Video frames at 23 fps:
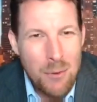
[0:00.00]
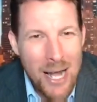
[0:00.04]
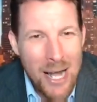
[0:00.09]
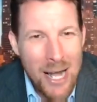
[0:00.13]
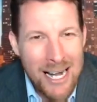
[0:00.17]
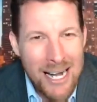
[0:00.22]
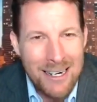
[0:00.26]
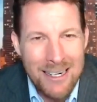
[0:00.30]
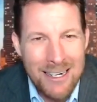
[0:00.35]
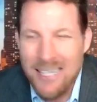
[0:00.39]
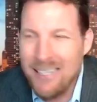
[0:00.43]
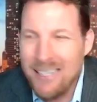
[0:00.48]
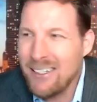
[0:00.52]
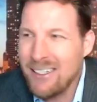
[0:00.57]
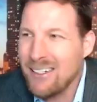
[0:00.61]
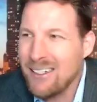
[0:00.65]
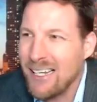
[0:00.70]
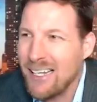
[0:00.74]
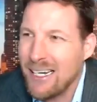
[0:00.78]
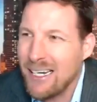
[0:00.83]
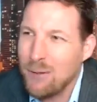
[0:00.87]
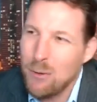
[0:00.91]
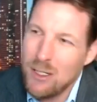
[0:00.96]
Where? And they're
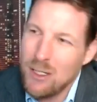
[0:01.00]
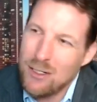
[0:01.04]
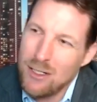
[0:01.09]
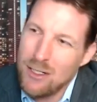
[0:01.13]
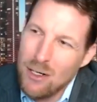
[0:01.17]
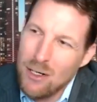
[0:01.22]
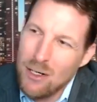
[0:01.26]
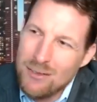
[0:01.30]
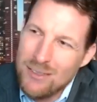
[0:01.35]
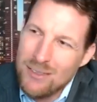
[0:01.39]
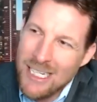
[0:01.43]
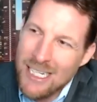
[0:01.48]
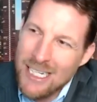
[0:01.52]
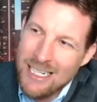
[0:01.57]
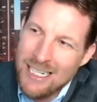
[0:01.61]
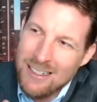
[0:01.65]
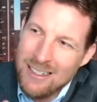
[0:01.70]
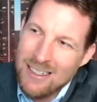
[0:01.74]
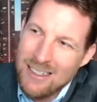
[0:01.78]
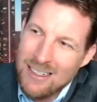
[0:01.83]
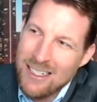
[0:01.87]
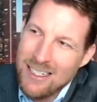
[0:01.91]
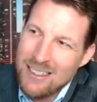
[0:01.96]
like, well, go over here
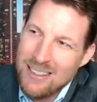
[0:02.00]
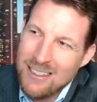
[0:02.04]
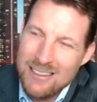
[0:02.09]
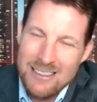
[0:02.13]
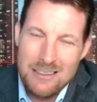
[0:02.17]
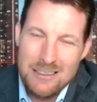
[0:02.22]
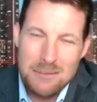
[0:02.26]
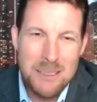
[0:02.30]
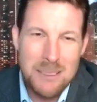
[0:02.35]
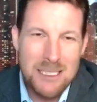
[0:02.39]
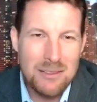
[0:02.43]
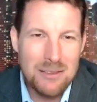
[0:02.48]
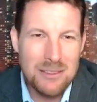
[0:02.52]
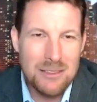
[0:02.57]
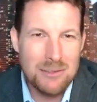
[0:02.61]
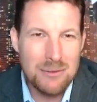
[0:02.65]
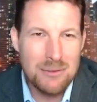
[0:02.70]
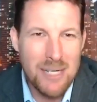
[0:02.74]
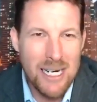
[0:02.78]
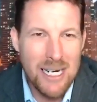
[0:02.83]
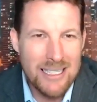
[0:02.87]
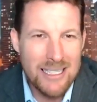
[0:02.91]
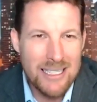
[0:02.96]
and click on this menu.
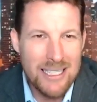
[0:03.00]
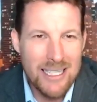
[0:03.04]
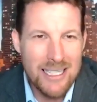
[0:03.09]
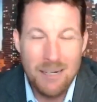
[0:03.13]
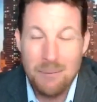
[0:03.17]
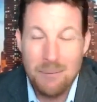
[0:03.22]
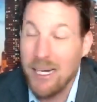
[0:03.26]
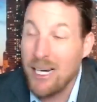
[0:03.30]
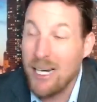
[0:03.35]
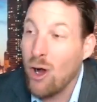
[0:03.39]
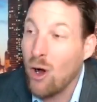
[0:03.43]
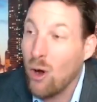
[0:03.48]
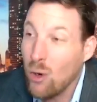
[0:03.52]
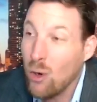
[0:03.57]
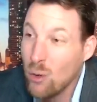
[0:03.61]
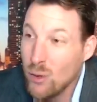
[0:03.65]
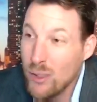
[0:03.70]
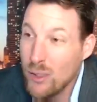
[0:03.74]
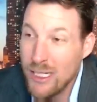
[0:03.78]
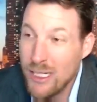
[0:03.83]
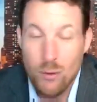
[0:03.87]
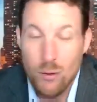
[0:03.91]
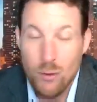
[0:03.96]
It's right in there. I'm like,
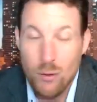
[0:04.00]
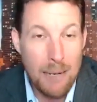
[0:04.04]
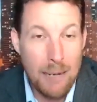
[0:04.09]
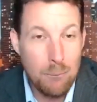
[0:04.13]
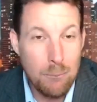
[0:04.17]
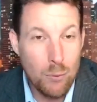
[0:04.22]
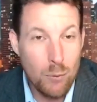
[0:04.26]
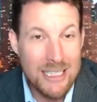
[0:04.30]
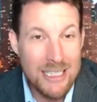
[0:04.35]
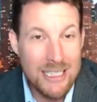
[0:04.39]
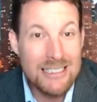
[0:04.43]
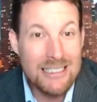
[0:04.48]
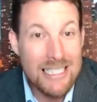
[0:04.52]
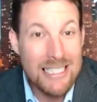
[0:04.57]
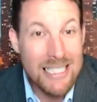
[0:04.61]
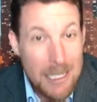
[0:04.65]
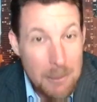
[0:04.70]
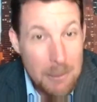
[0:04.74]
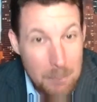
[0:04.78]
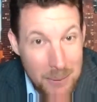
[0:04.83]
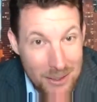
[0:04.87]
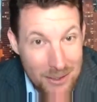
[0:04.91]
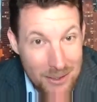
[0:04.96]
holy crap, we
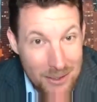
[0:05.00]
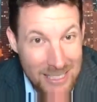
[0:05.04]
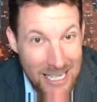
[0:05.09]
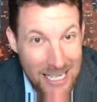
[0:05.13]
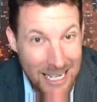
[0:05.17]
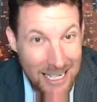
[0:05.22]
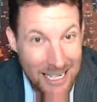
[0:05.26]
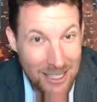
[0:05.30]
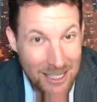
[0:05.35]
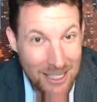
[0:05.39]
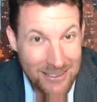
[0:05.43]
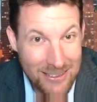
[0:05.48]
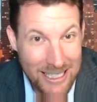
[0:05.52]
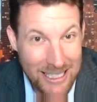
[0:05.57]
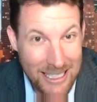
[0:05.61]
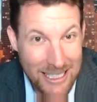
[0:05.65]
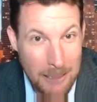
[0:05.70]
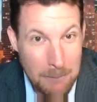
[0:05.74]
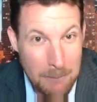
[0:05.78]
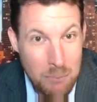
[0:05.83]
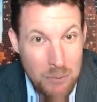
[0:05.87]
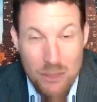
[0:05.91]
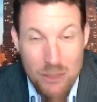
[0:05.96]
did build that
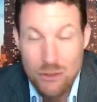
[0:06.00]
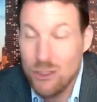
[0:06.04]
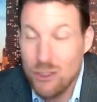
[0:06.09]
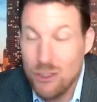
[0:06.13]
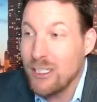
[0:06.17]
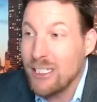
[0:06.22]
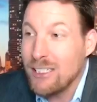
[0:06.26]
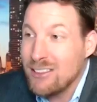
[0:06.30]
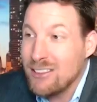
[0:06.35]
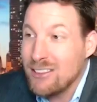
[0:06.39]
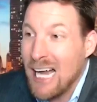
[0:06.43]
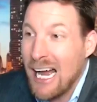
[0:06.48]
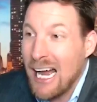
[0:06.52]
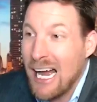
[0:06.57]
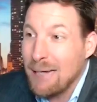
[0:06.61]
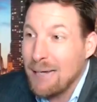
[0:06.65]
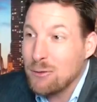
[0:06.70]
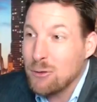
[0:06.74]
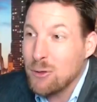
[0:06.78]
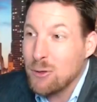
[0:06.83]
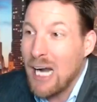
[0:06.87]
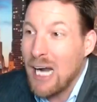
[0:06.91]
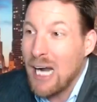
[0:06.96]
already. So there's
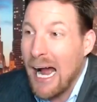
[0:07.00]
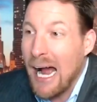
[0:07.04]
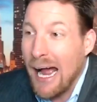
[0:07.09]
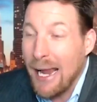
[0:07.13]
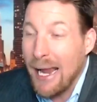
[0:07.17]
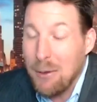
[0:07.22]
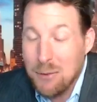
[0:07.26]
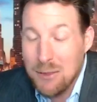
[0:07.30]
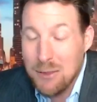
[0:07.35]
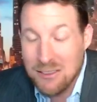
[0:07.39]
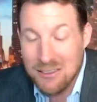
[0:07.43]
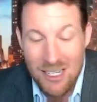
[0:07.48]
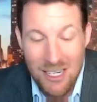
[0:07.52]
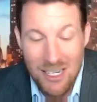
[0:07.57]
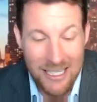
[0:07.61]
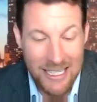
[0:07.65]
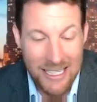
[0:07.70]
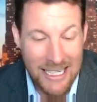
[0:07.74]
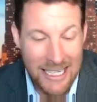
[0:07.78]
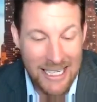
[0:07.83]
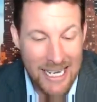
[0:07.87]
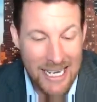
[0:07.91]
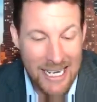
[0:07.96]
times where I was
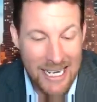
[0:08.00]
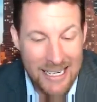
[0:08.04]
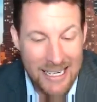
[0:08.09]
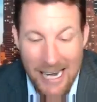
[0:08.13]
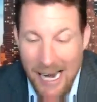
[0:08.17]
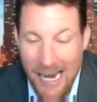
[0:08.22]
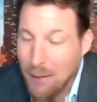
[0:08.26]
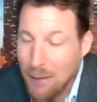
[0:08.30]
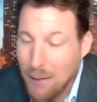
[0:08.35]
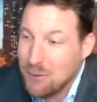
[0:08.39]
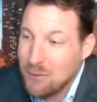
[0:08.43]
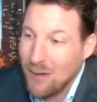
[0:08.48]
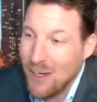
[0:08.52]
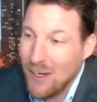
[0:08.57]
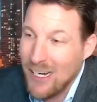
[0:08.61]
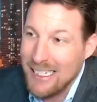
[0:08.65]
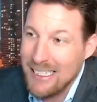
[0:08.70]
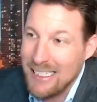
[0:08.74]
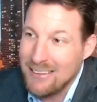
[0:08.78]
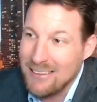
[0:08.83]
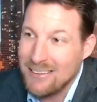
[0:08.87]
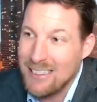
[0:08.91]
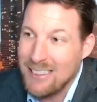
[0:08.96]
logging in and I was
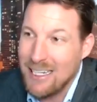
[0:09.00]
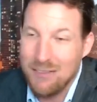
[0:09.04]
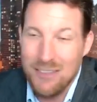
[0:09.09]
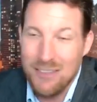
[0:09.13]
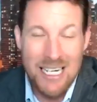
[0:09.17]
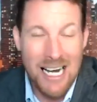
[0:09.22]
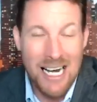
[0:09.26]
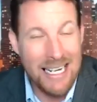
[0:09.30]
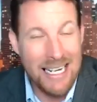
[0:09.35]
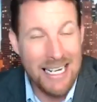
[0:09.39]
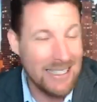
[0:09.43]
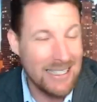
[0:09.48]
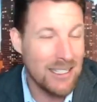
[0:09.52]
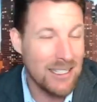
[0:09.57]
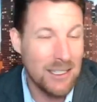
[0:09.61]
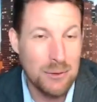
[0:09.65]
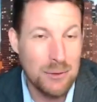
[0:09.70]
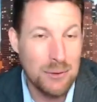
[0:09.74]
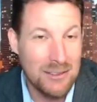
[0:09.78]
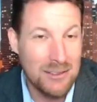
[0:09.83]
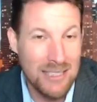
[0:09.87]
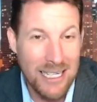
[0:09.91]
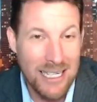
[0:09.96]
finding stuff that I didn't
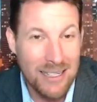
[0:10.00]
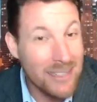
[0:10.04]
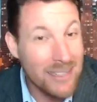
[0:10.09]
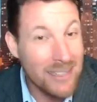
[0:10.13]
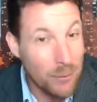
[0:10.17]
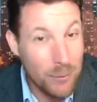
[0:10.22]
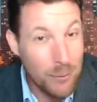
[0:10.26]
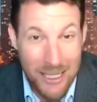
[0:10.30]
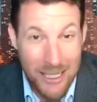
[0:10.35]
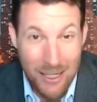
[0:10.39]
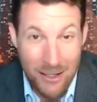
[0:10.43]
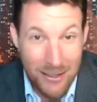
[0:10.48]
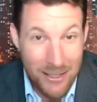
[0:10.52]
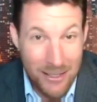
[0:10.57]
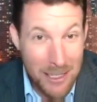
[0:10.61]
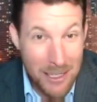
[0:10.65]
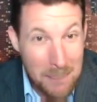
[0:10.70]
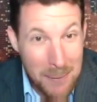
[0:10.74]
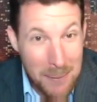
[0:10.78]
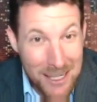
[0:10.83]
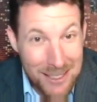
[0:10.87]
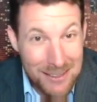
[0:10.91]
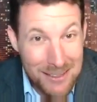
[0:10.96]
know was there that we had already
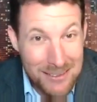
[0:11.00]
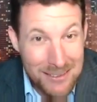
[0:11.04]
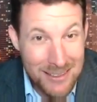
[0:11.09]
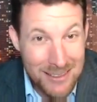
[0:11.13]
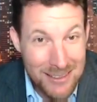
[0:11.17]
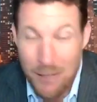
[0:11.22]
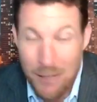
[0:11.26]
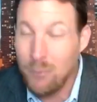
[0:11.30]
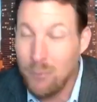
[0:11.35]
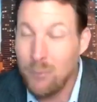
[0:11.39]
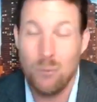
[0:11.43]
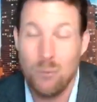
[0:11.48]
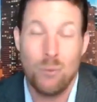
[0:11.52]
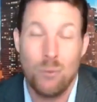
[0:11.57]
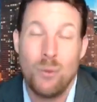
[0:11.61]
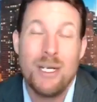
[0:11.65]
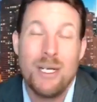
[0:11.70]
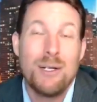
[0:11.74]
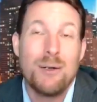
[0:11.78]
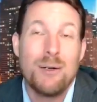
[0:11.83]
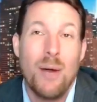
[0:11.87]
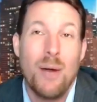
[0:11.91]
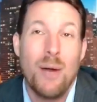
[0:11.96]
built, that
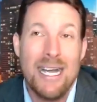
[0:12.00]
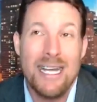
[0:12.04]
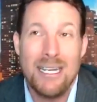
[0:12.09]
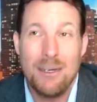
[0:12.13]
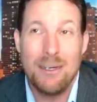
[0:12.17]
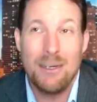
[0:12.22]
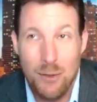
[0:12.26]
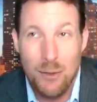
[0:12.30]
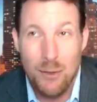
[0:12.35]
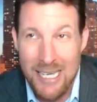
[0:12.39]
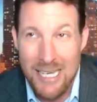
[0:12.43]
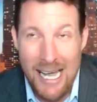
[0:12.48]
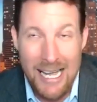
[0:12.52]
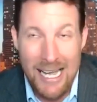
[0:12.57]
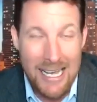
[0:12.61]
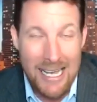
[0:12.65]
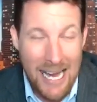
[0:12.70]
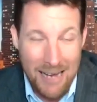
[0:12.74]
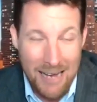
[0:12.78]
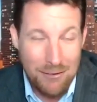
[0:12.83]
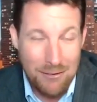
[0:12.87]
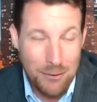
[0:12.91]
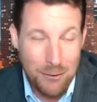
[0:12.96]
we were waiting one day to
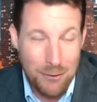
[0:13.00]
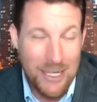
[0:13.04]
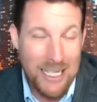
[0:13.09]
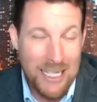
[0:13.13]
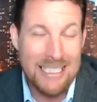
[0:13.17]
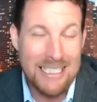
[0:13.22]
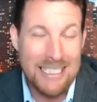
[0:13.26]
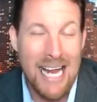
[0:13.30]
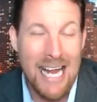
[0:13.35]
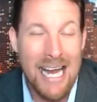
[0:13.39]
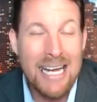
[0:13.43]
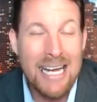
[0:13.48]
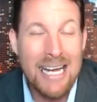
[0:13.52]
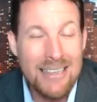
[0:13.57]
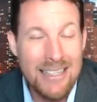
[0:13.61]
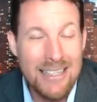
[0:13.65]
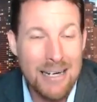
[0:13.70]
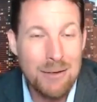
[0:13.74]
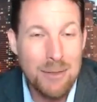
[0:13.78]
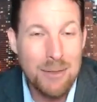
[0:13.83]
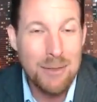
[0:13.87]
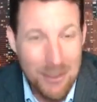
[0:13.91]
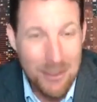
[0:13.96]
have a rainy day, and then
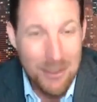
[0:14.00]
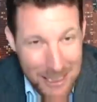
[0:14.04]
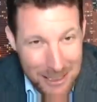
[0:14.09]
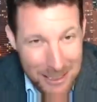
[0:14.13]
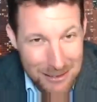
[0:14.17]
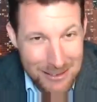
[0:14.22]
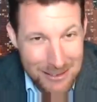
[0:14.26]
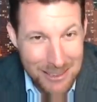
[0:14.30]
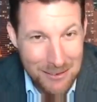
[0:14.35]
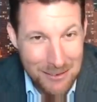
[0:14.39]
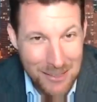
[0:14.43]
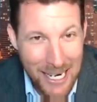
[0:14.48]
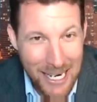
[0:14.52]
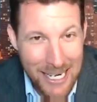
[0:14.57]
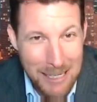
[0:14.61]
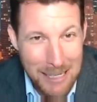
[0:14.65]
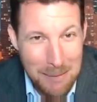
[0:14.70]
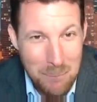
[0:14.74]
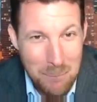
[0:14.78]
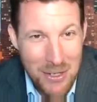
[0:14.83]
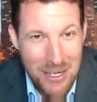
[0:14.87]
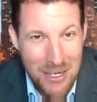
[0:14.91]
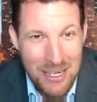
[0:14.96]
I would go use it,
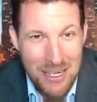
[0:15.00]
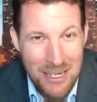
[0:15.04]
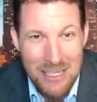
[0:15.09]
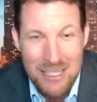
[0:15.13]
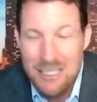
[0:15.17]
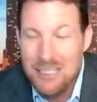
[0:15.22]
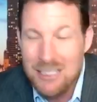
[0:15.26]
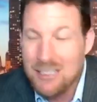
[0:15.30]
right? Yep.